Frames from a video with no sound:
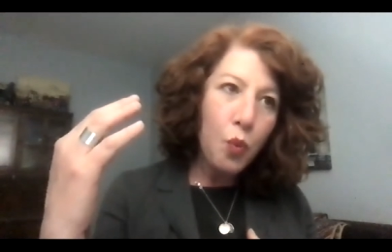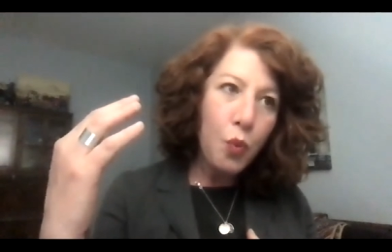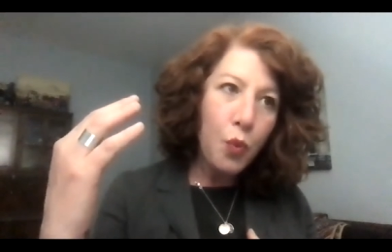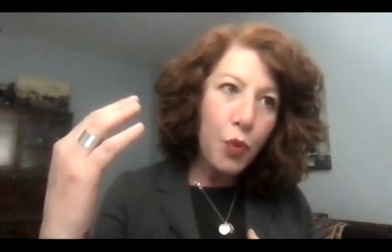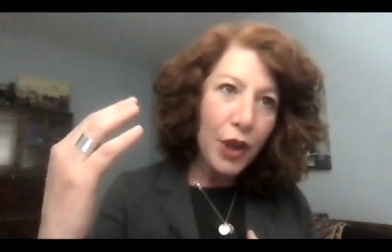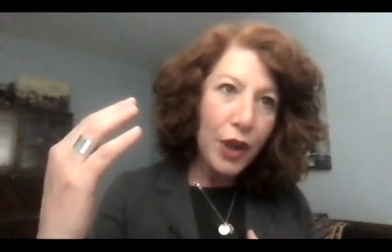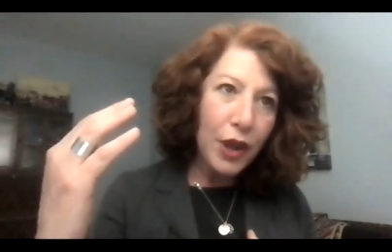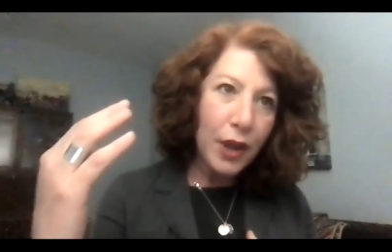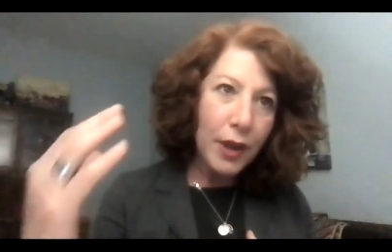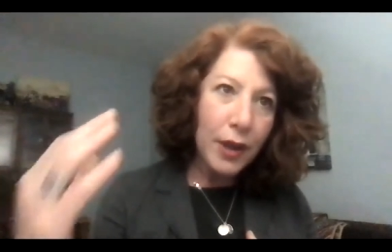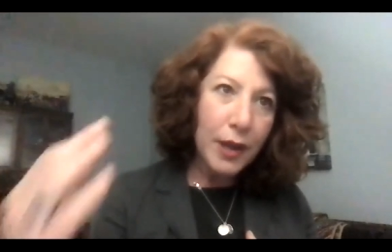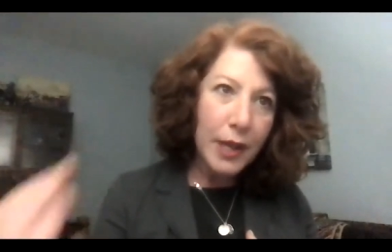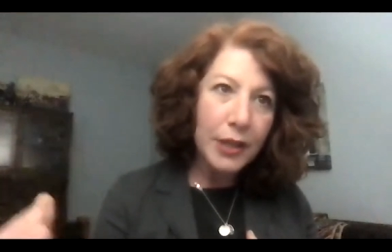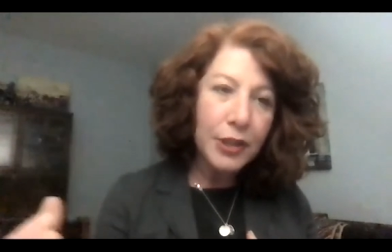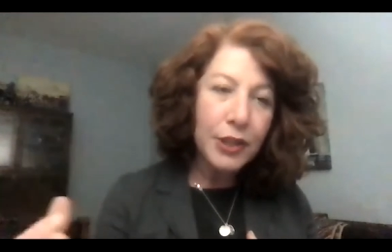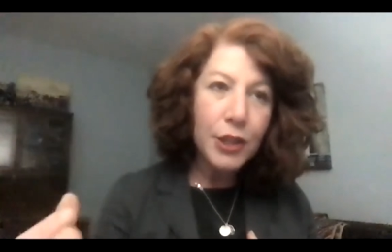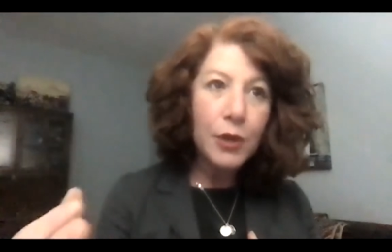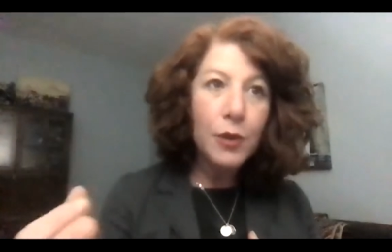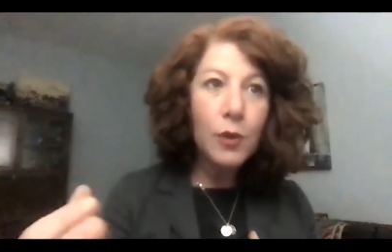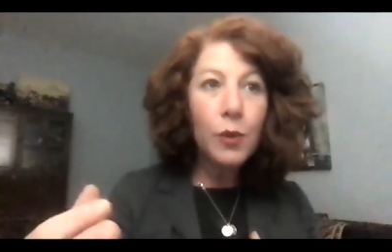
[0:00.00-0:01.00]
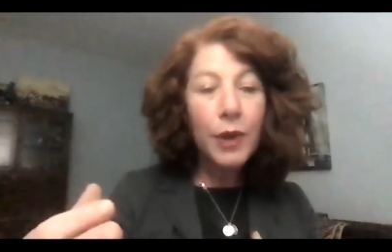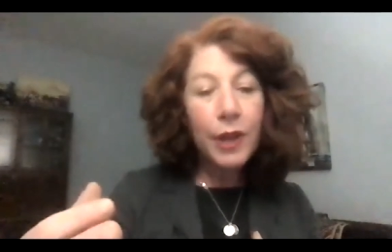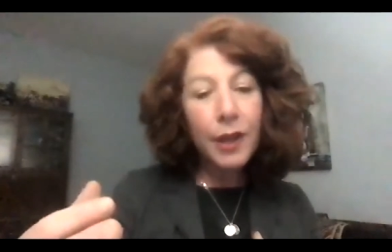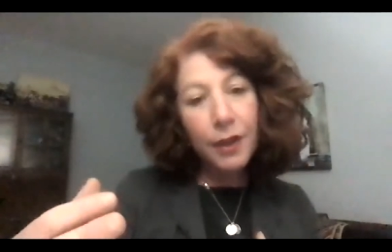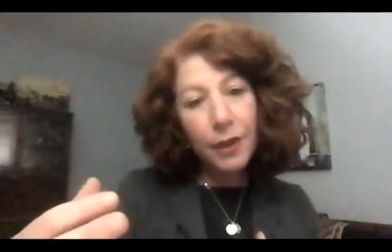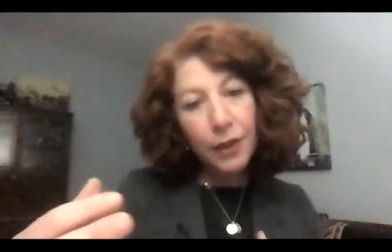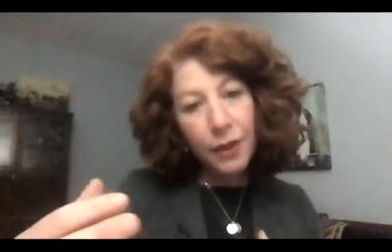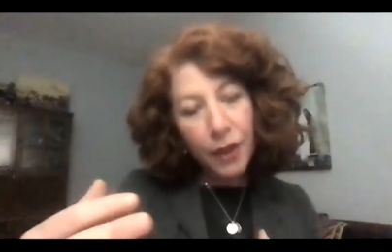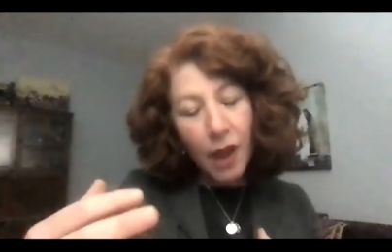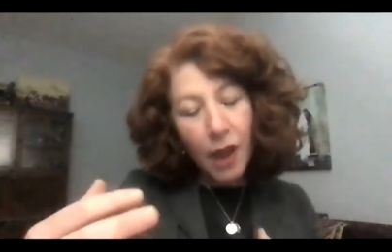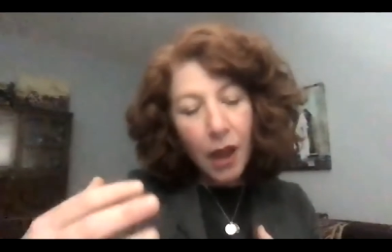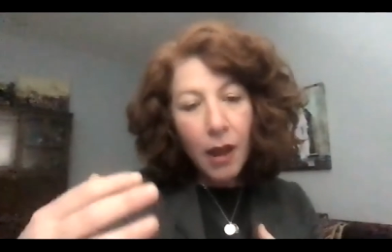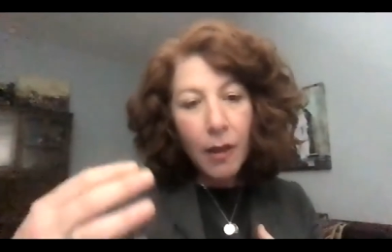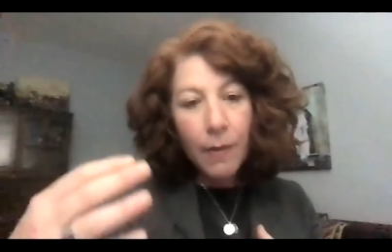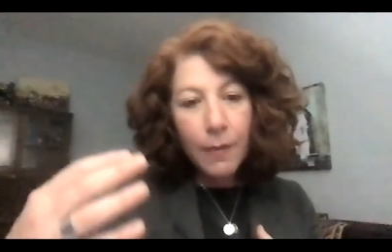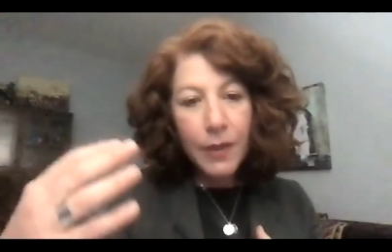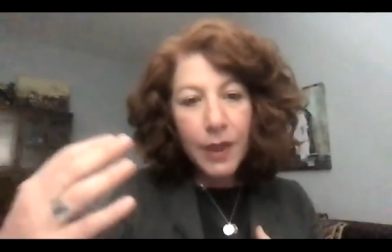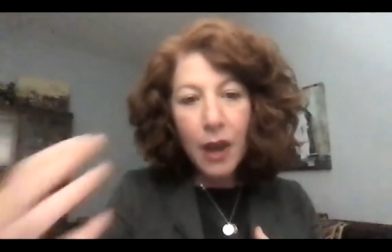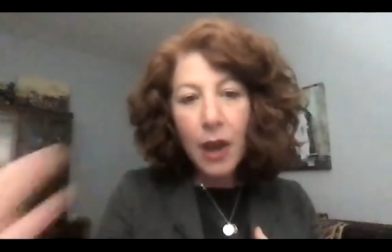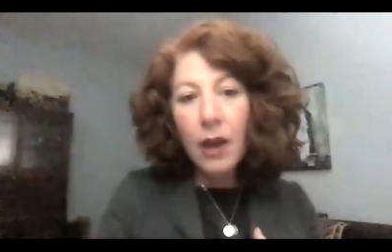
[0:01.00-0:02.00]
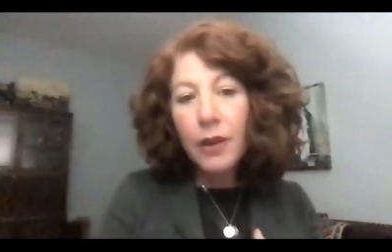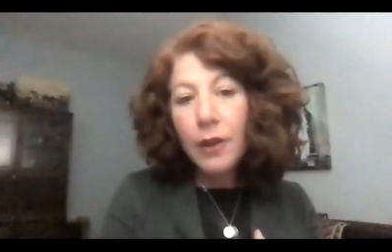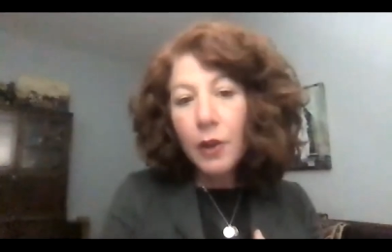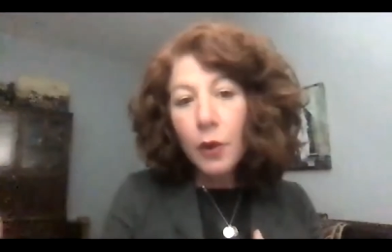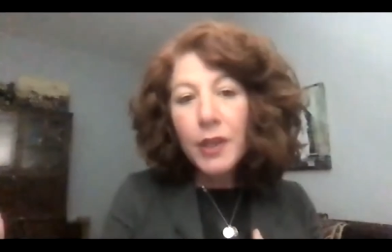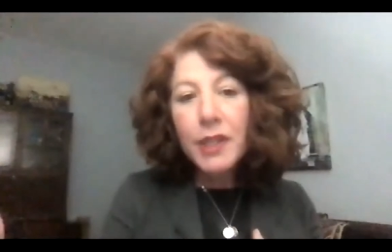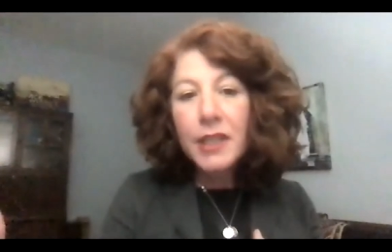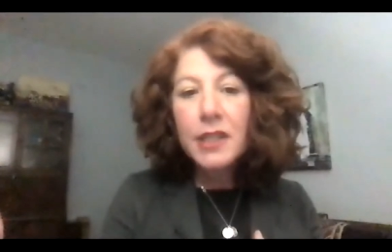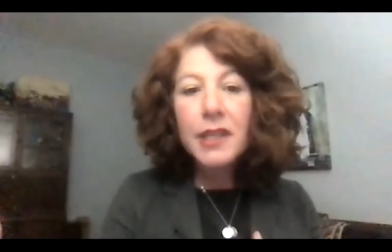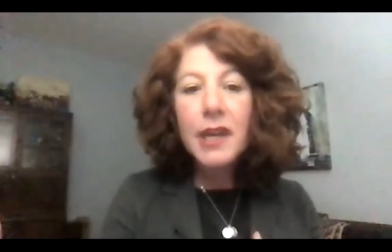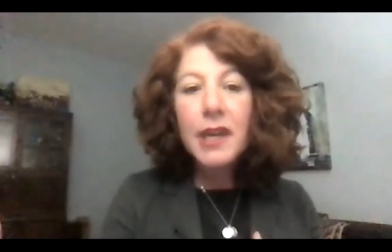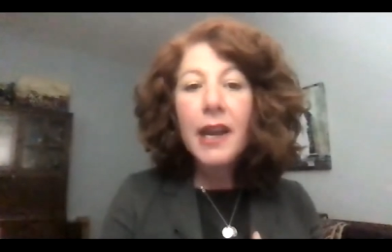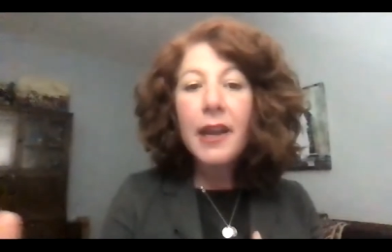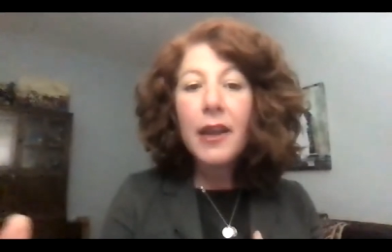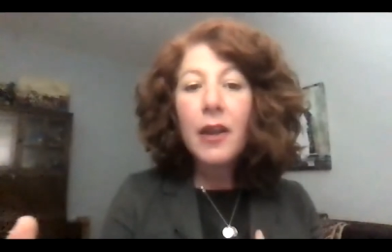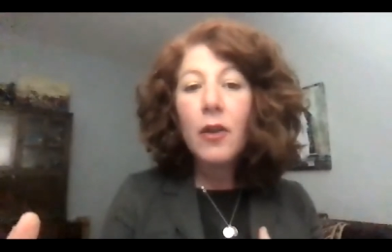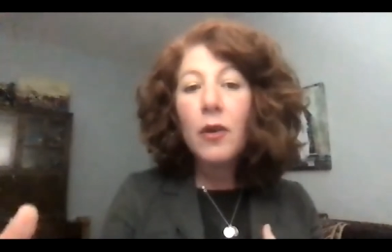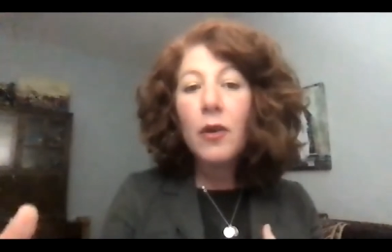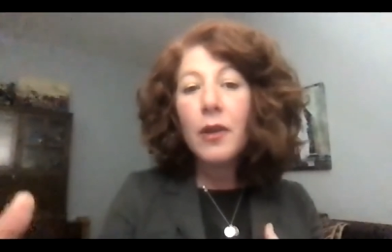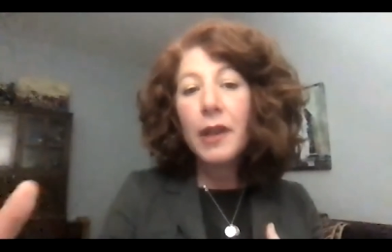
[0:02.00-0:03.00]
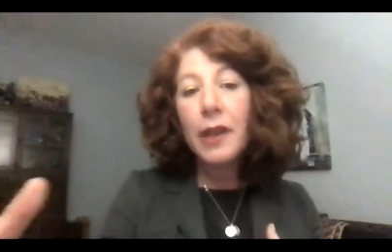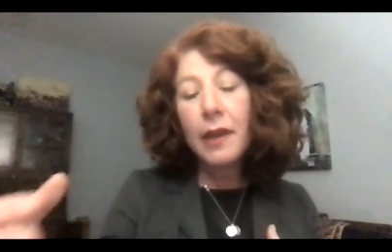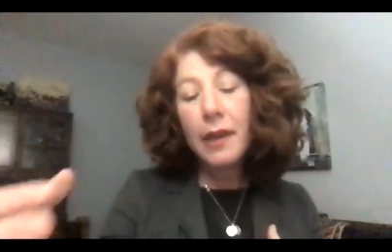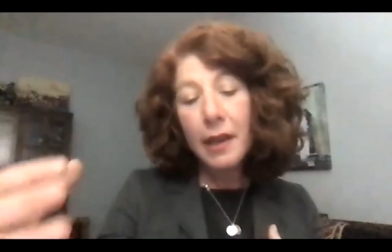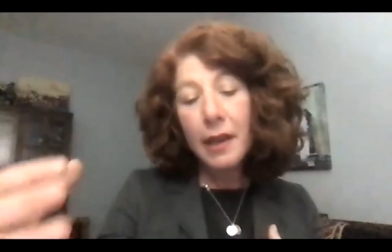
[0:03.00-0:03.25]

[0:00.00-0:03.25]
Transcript: the issue with um, the ongoing denial